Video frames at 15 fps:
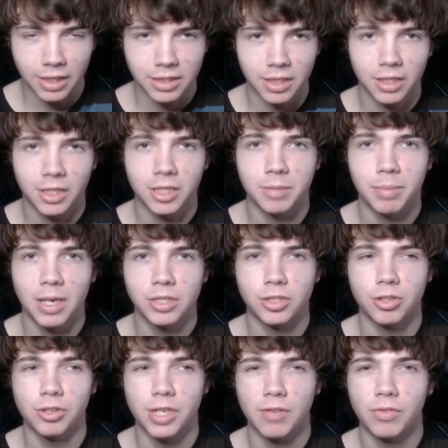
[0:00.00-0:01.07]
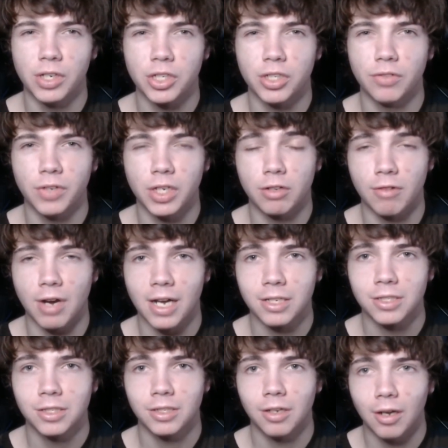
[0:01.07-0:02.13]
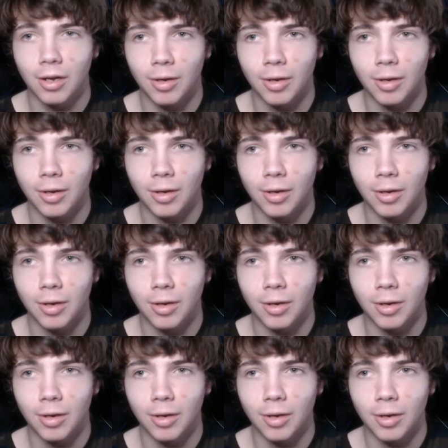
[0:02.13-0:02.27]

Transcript: guess it kind of depends on your definition of interact.